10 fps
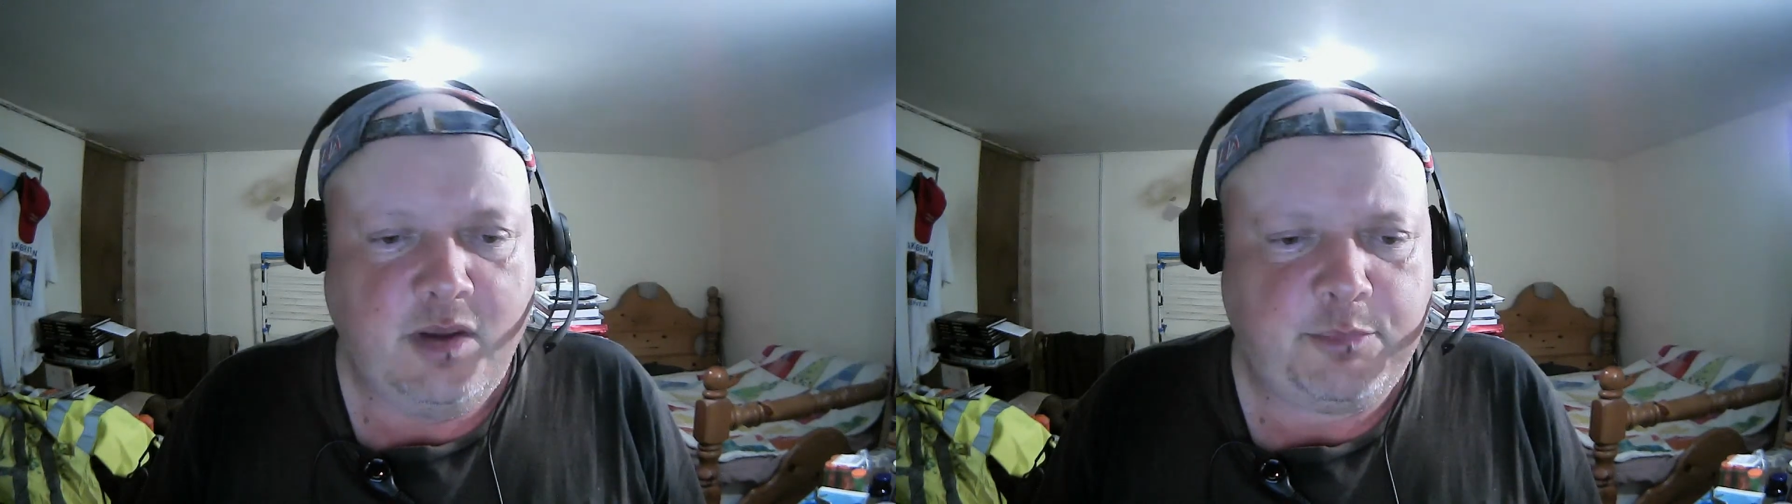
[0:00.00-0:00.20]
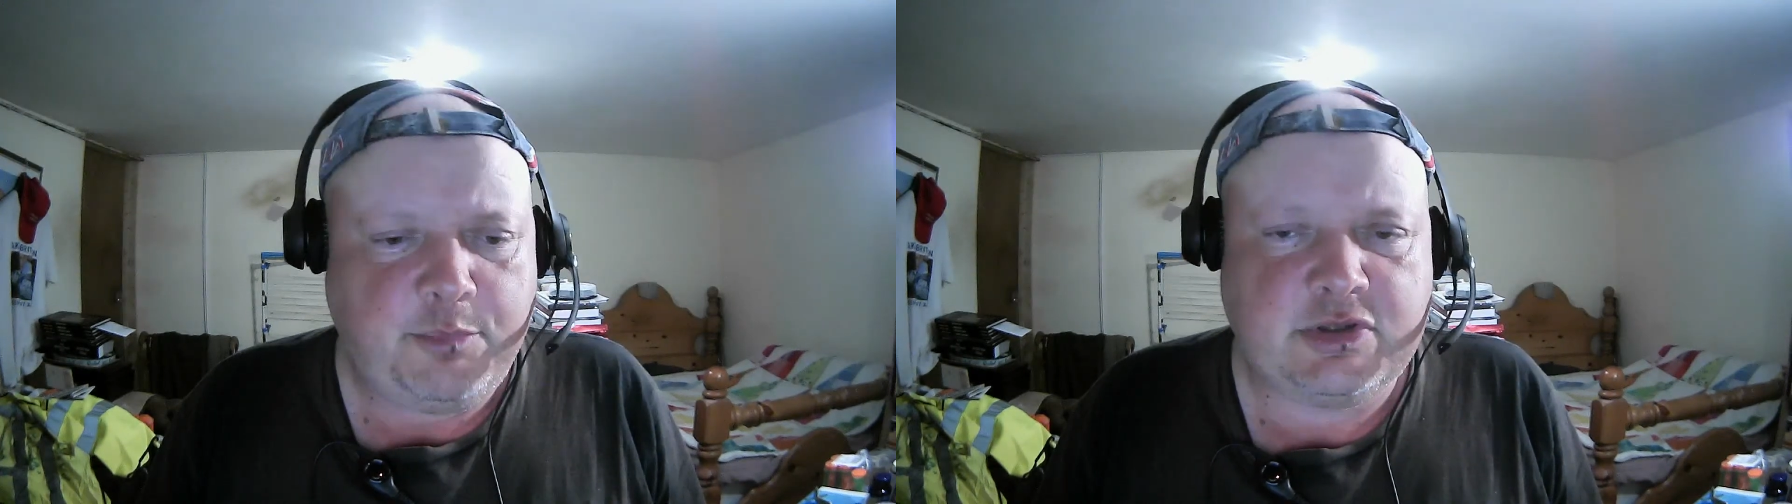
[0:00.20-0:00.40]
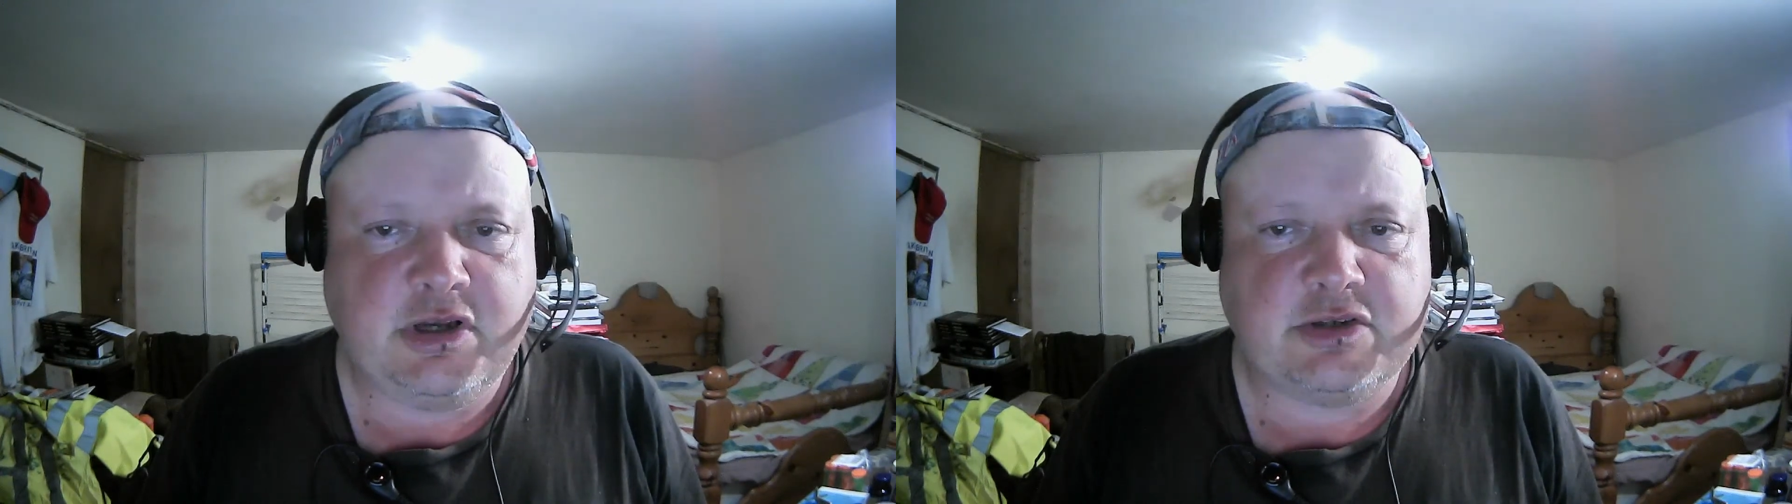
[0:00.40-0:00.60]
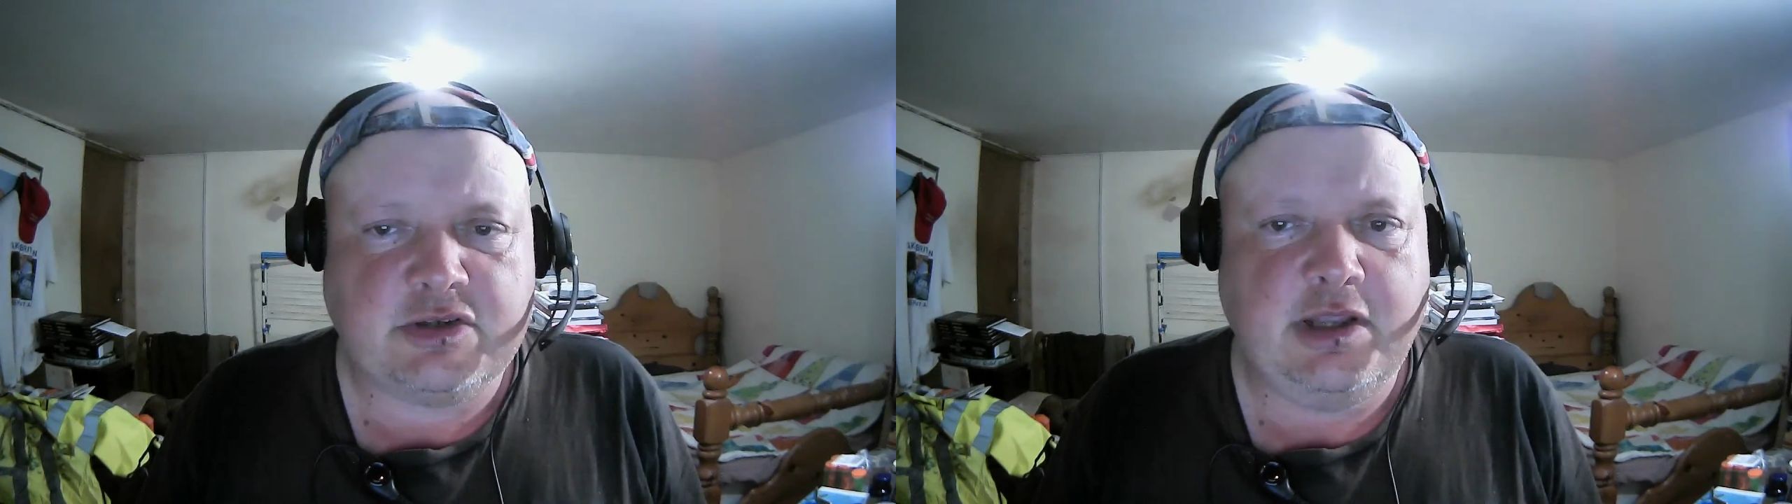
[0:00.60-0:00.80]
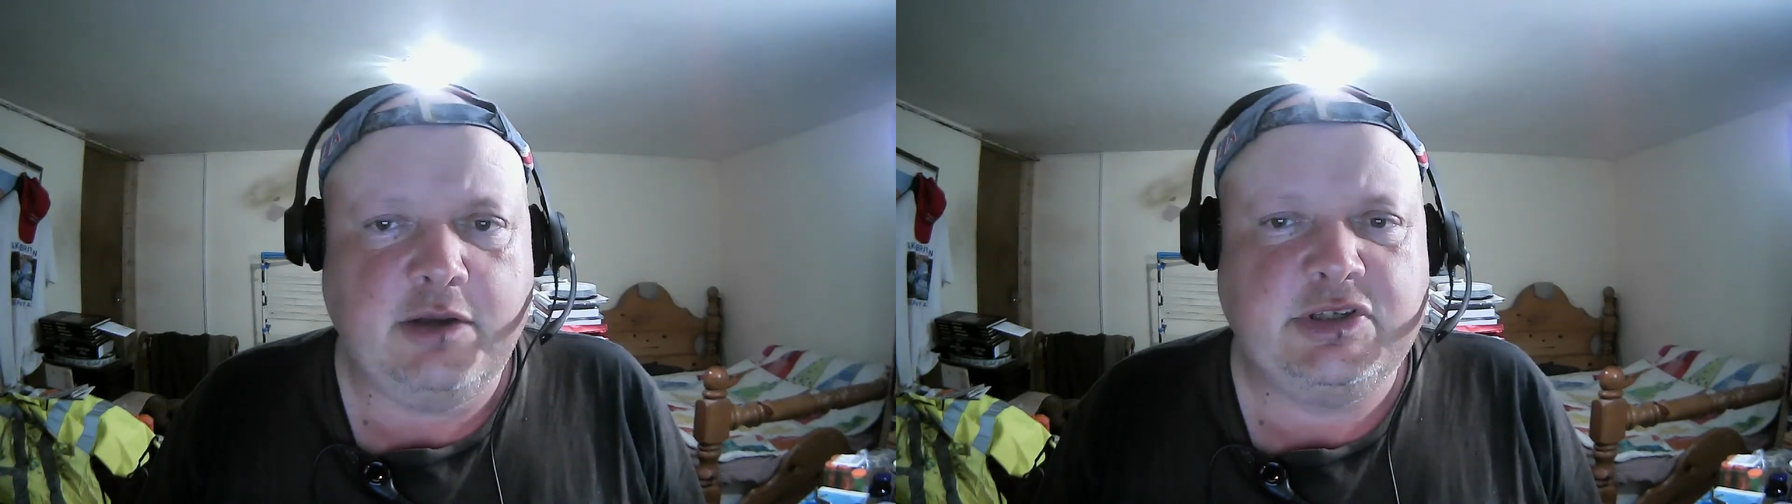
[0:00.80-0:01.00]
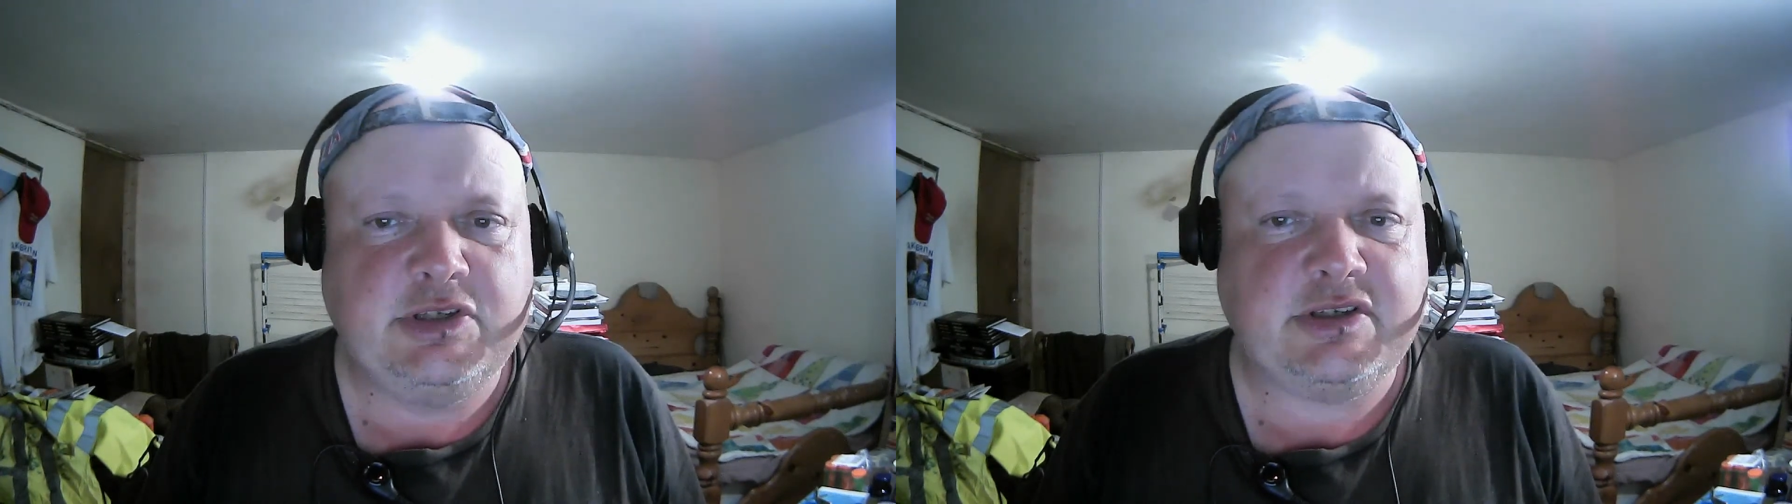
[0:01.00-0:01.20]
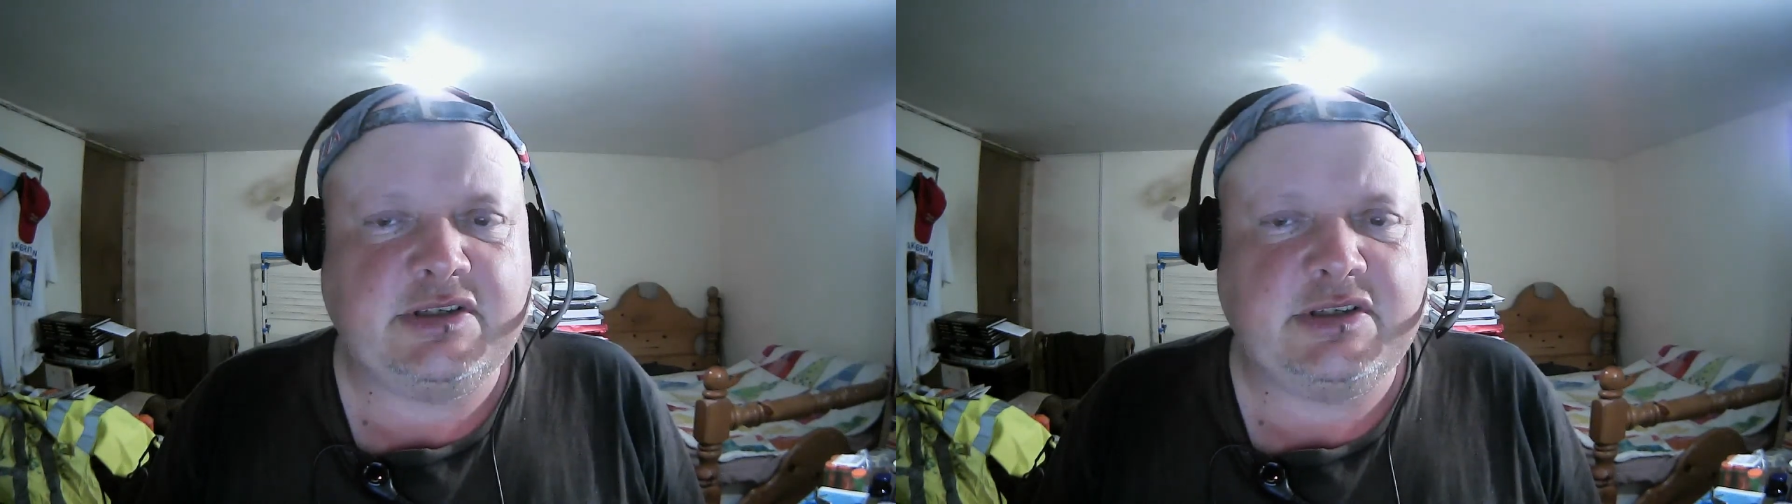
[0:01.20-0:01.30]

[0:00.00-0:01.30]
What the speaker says: podcast of the Lotus